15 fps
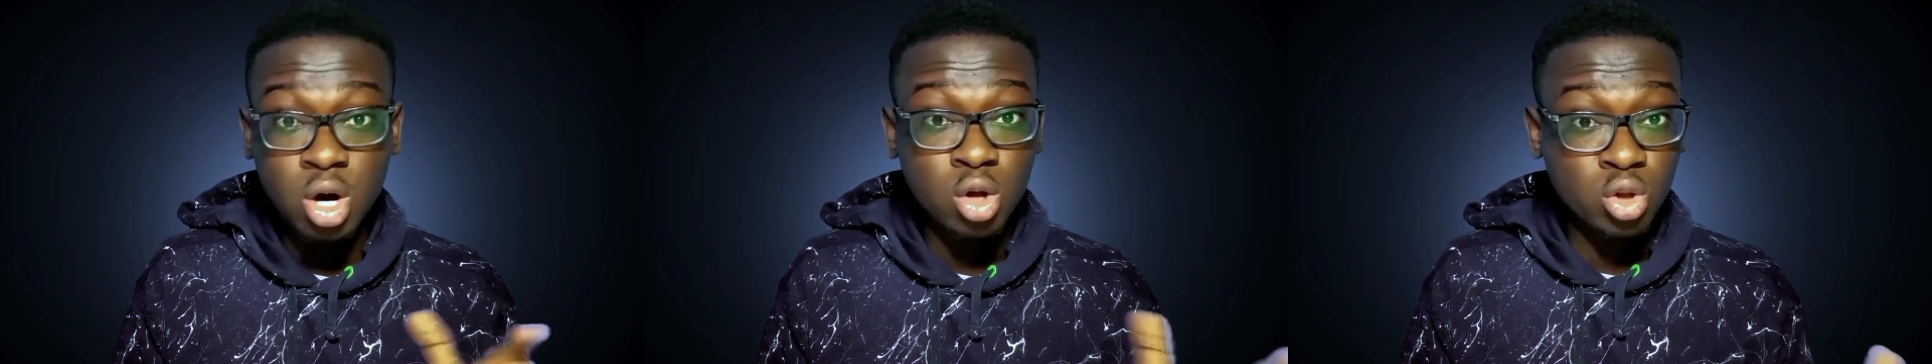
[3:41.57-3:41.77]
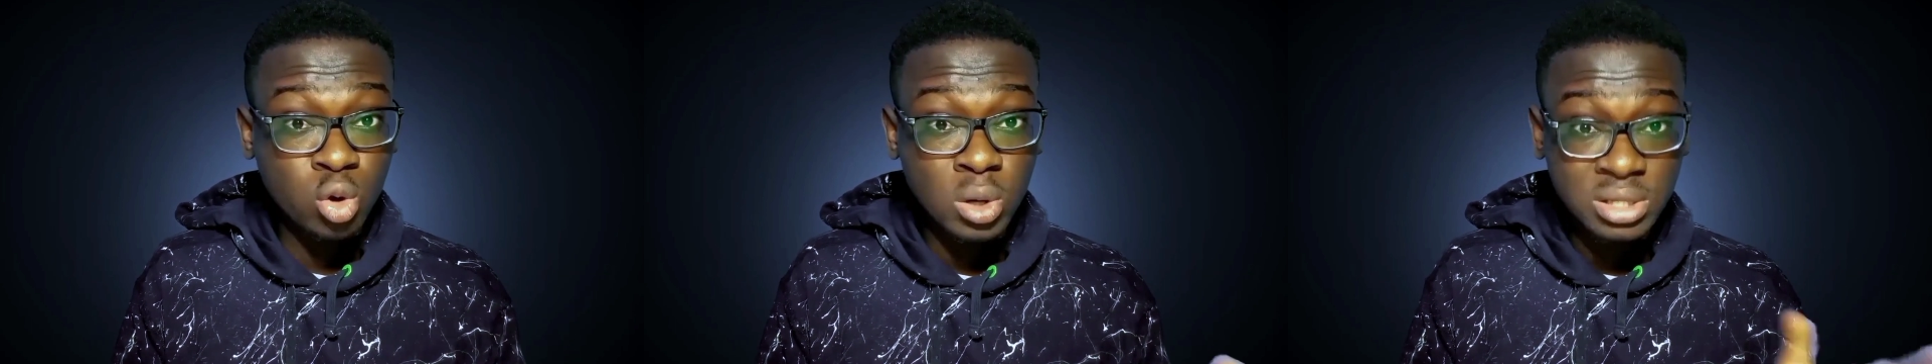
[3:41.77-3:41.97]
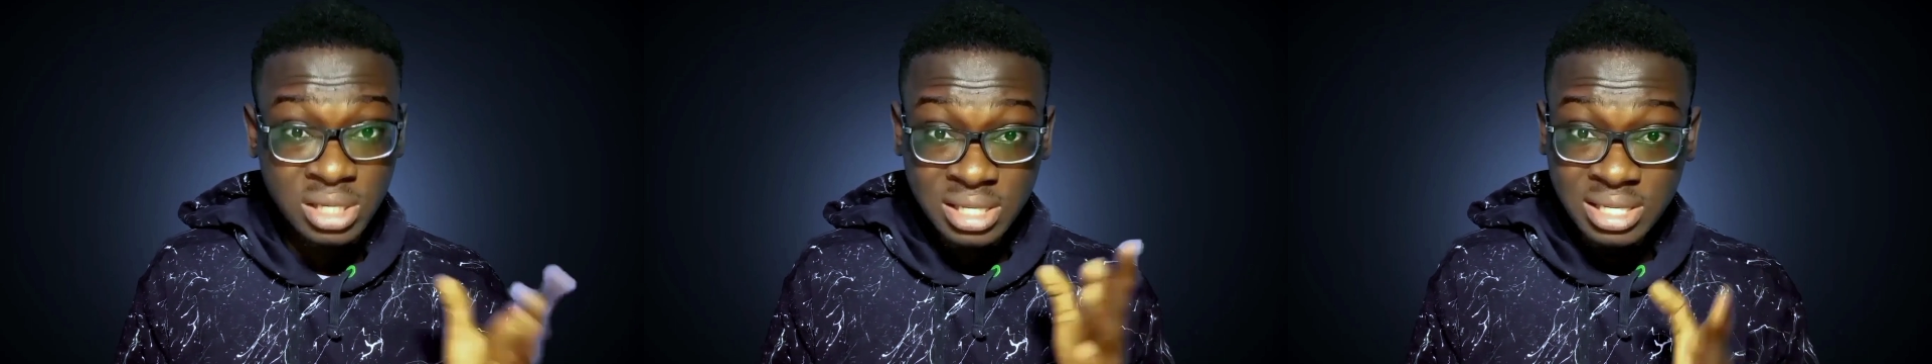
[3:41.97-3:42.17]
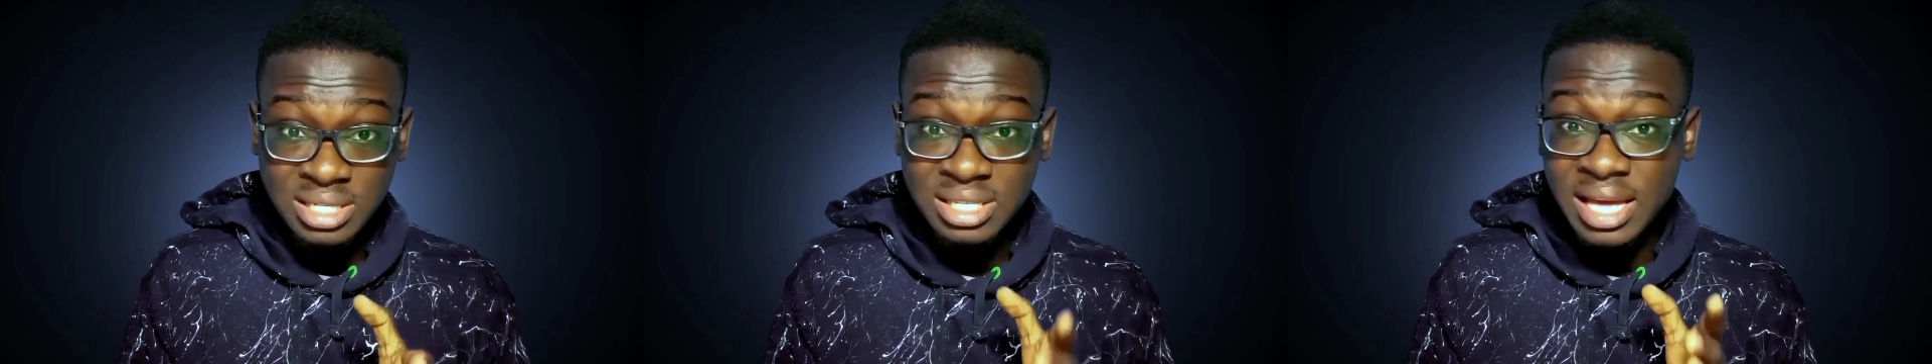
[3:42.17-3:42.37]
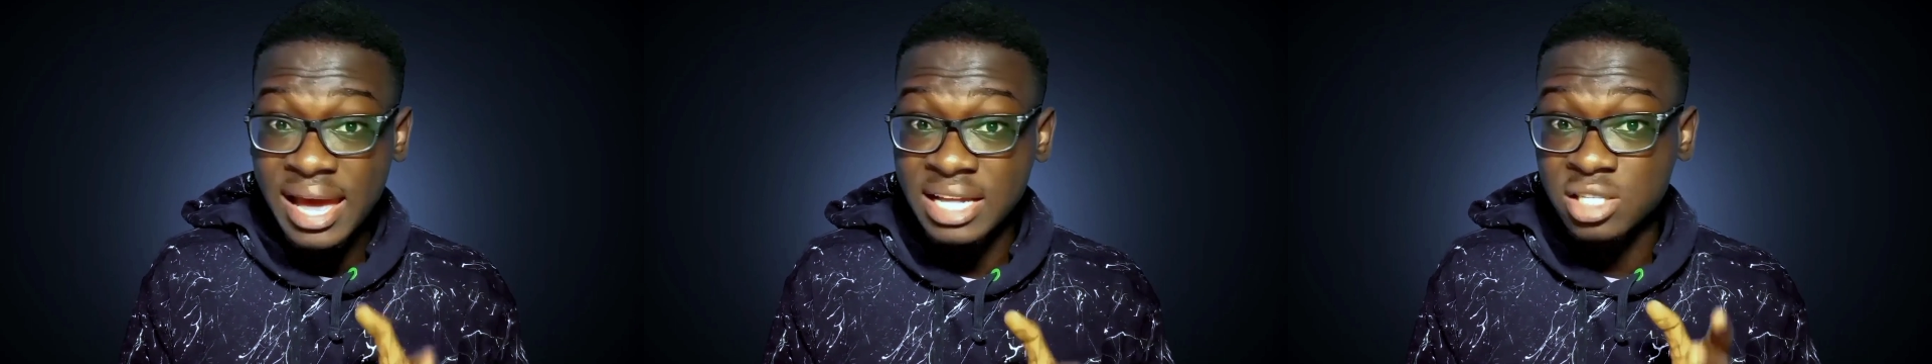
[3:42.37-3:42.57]
Although it's a
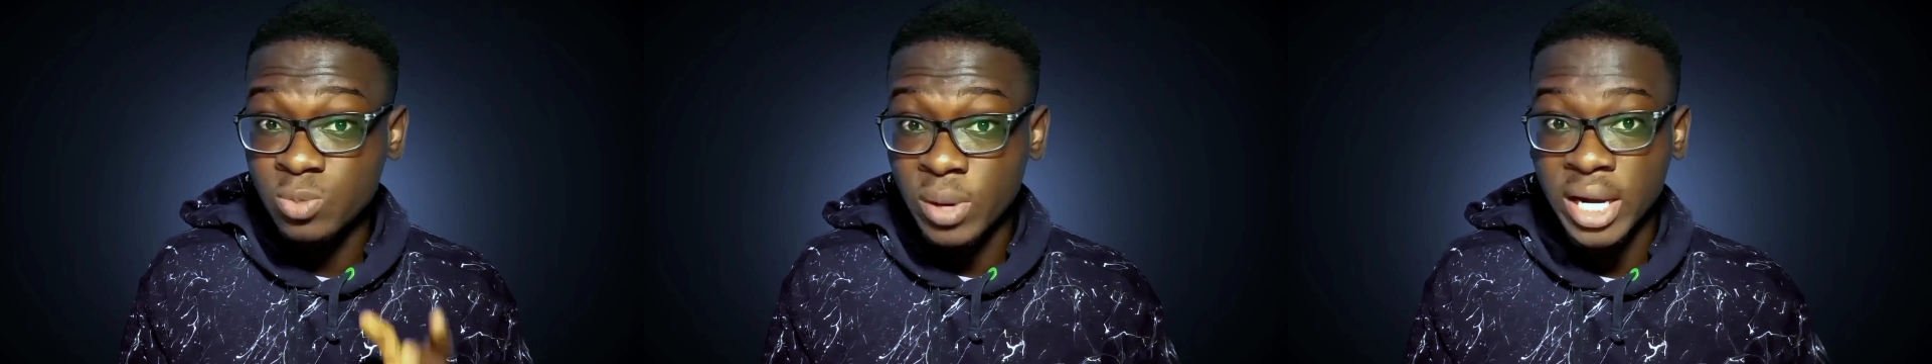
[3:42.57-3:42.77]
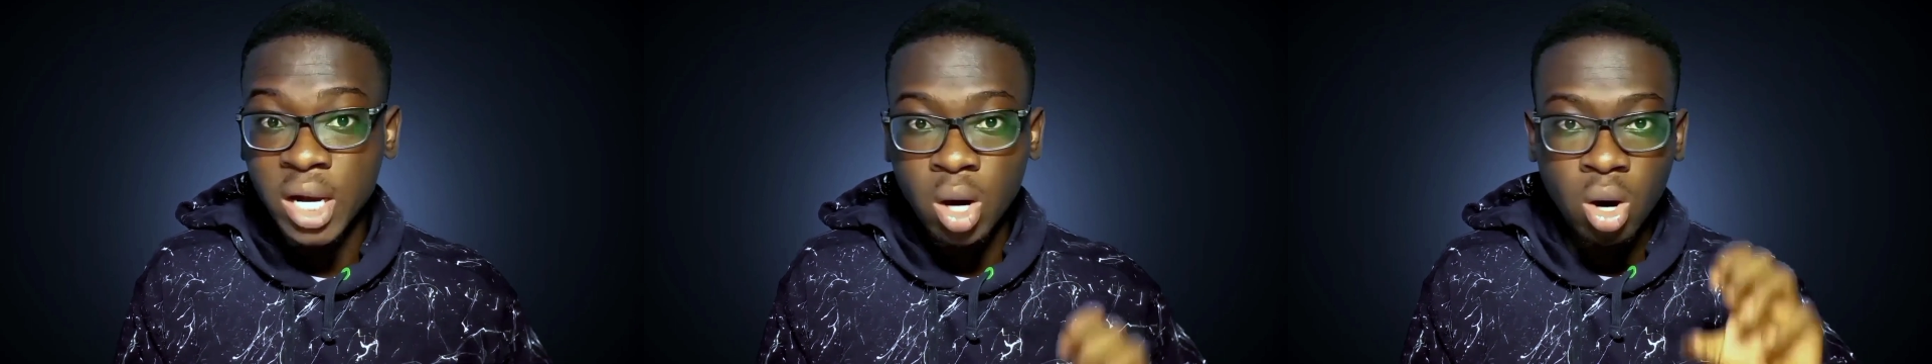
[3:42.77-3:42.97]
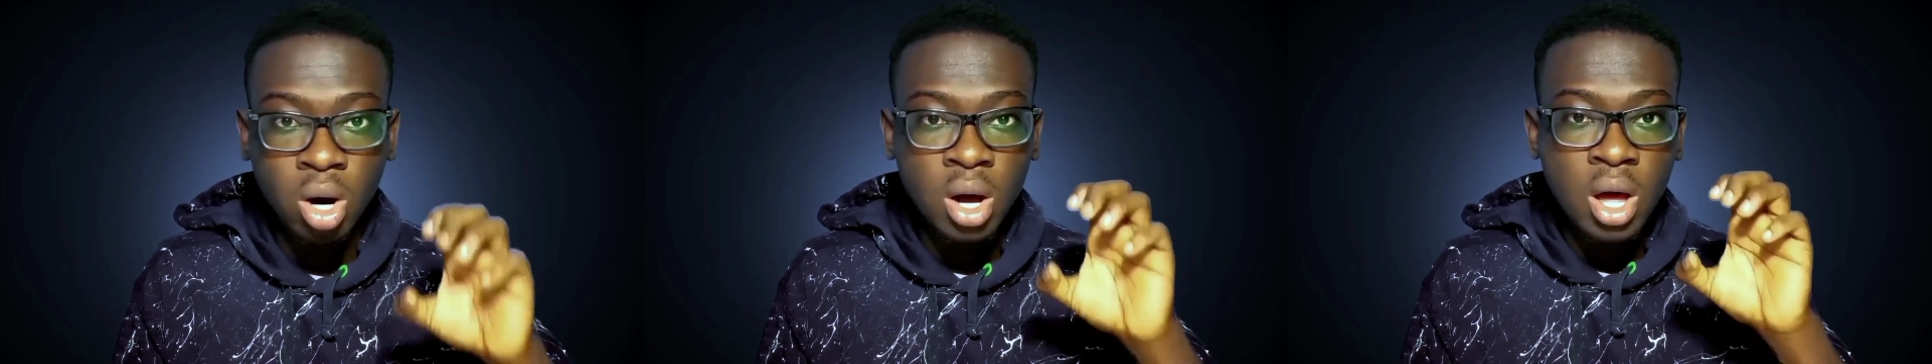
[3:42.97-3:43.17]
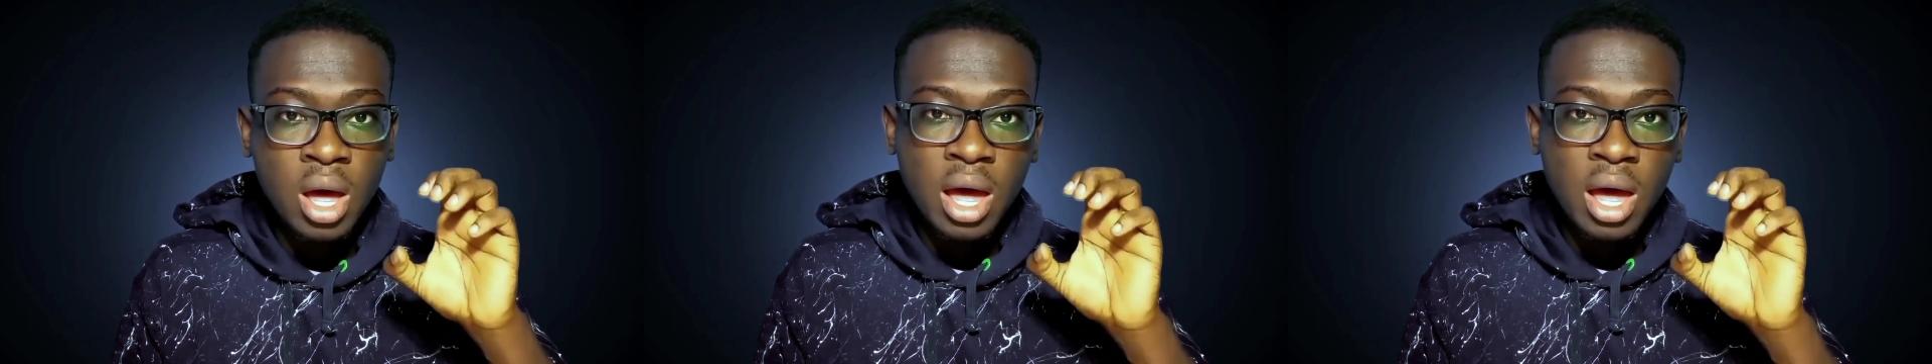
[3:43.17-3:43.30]
60 hertz panel,